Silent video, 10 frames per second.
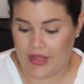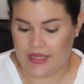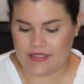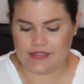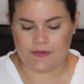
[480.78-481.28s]

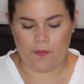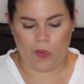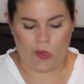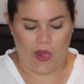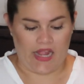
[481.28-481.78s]
face.
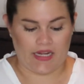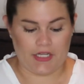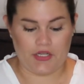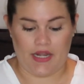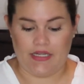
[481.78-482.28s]
I
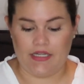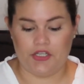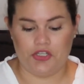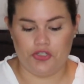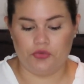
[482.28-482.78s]
got I
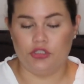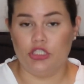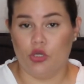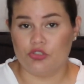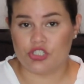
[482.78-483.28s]
needed a new
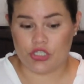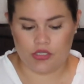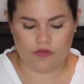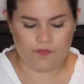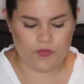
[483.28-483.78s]

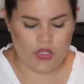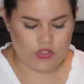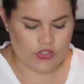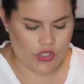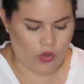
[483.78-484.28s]
lotion,
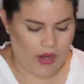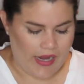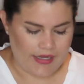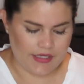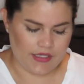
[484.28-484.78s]
so
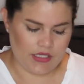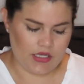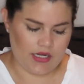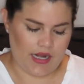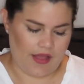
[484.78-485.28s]
I
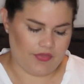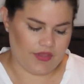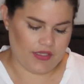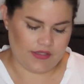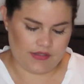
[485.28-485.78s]
got
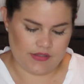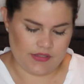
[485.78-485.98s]
this